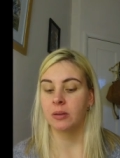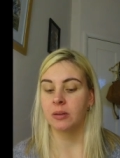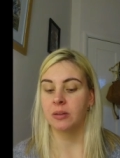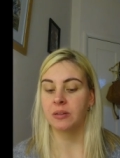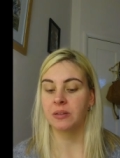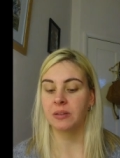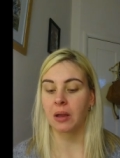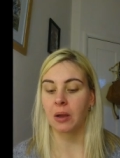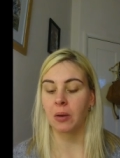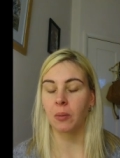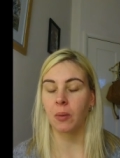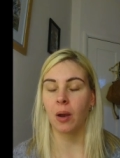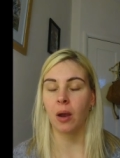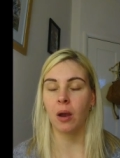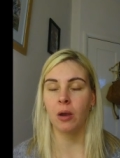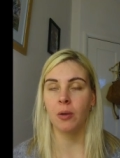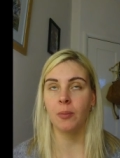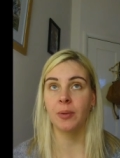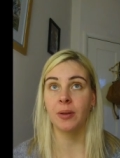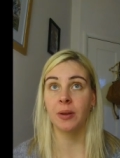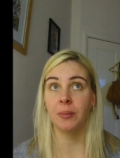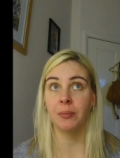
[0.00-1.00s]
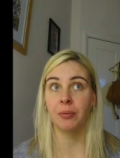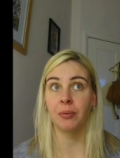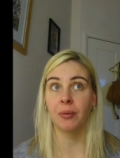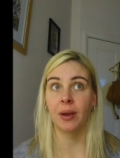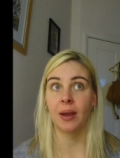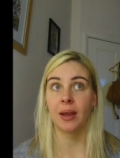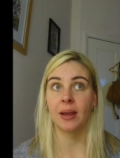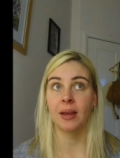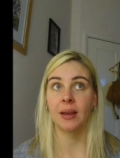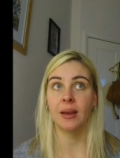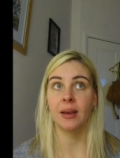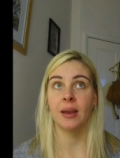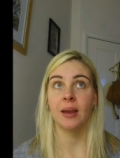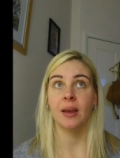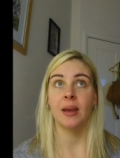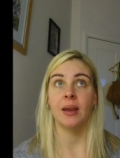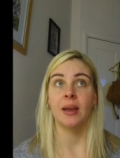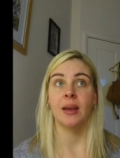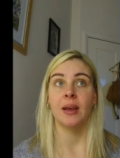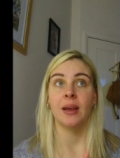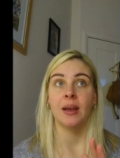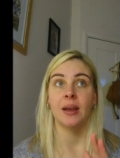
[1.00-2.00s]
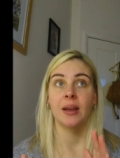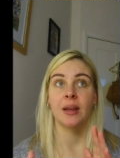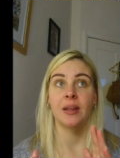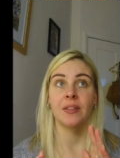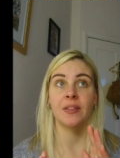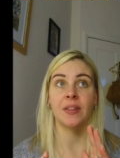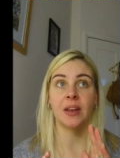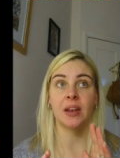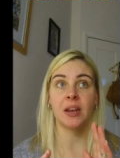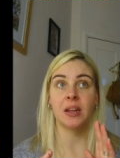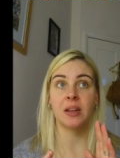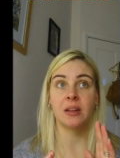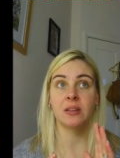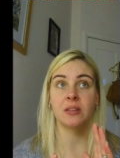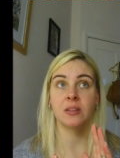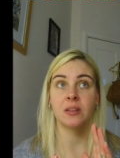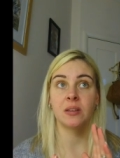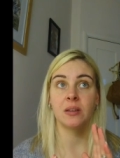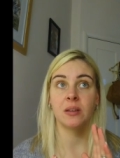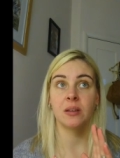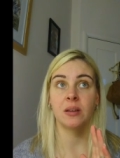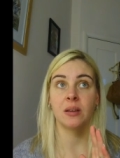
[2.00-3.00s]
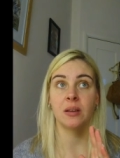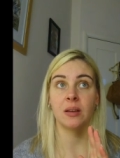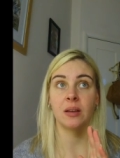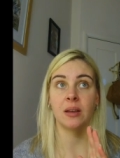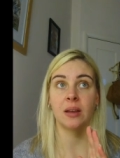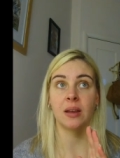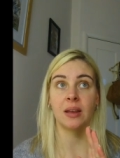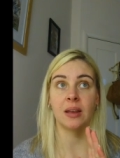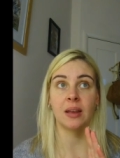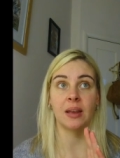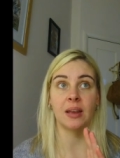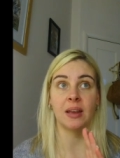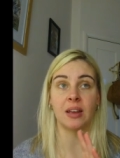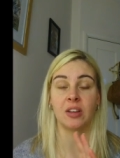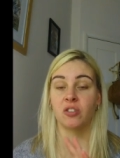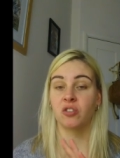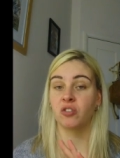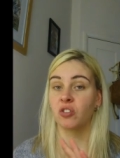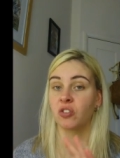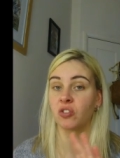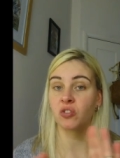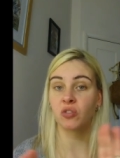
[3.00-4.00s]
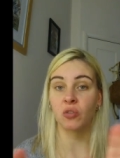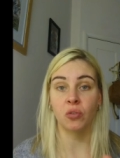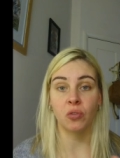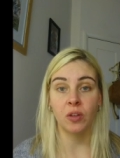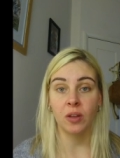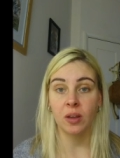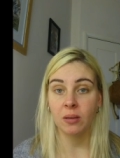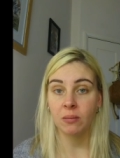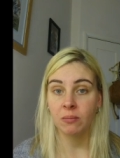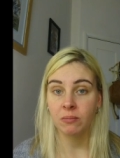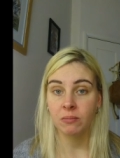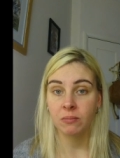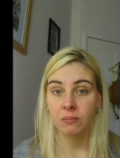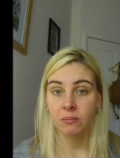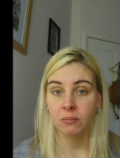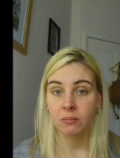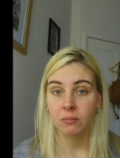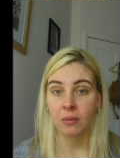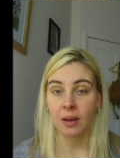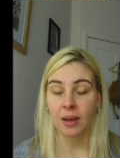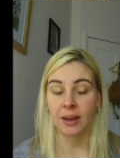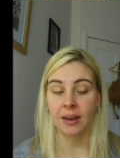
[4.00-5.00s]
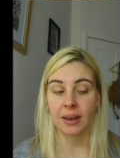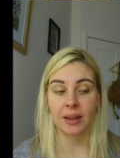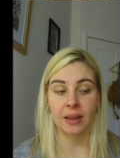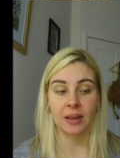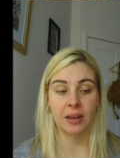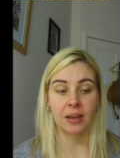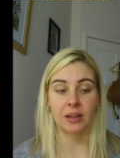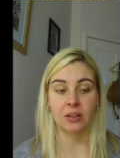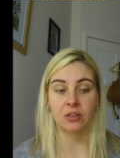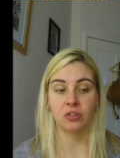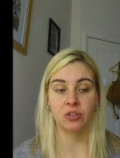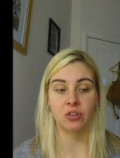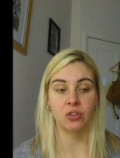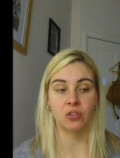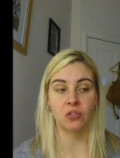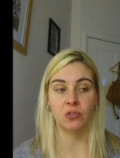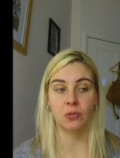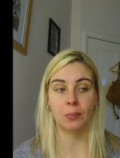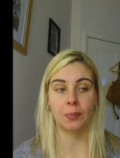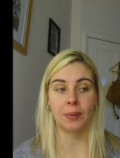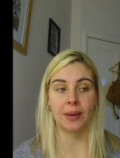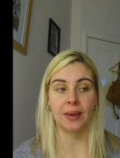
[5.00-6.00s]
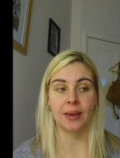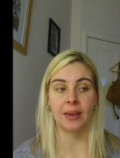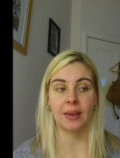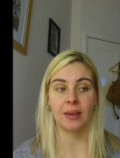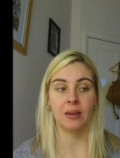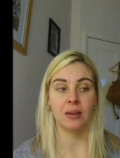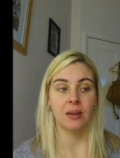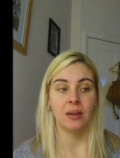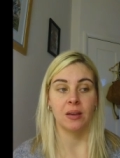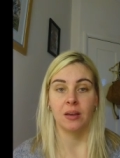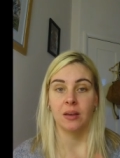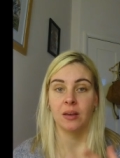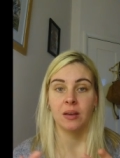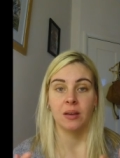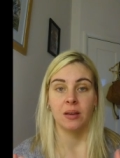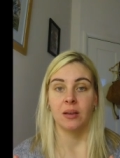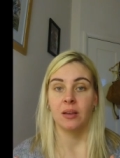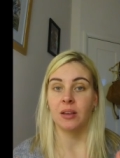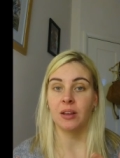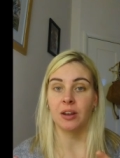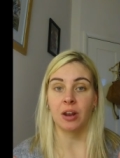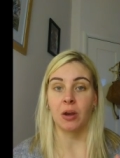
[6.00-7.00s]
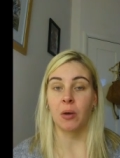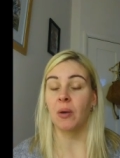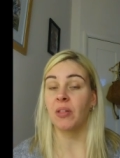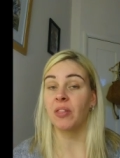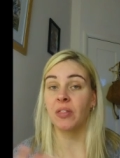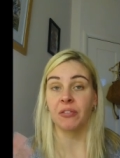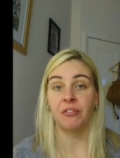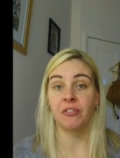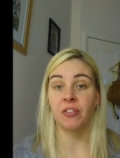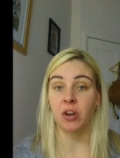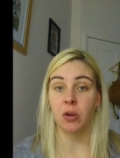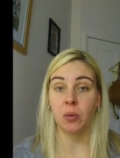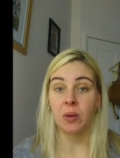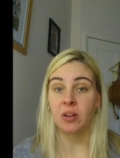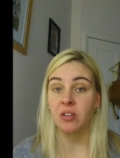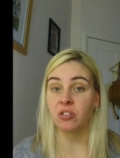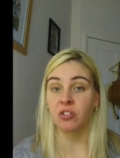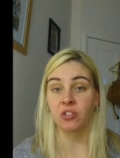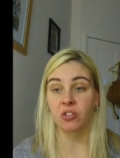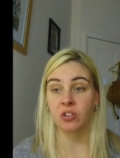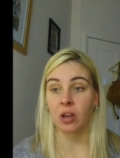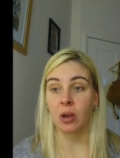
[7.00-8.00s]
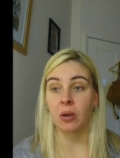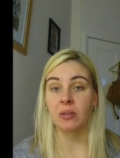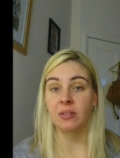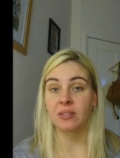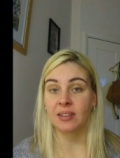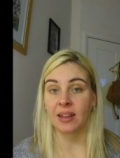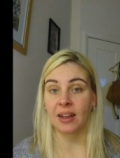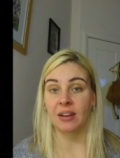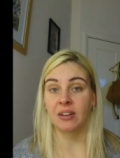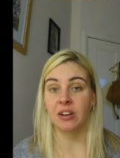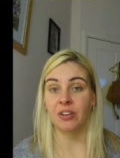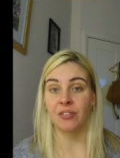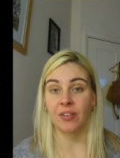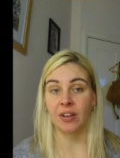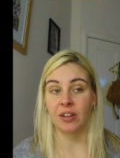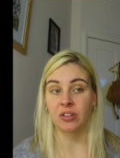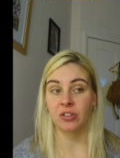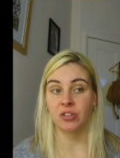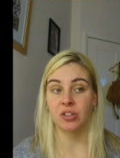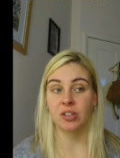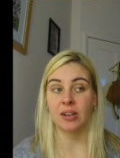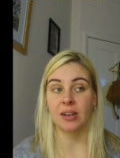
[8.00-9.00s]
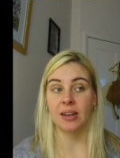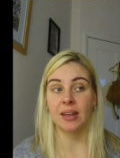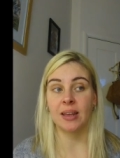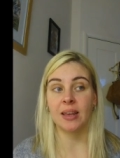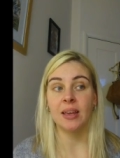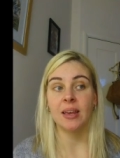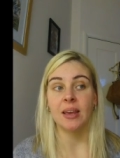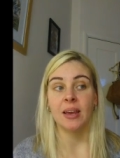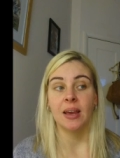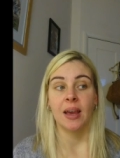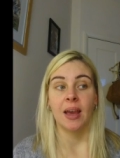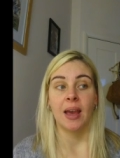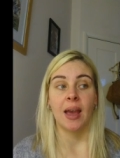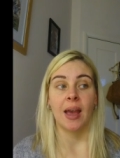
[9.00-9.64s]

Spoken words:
So we're hoping and praying that it is just nothing, and it can just be, you know, and the fluid just goes down eventually.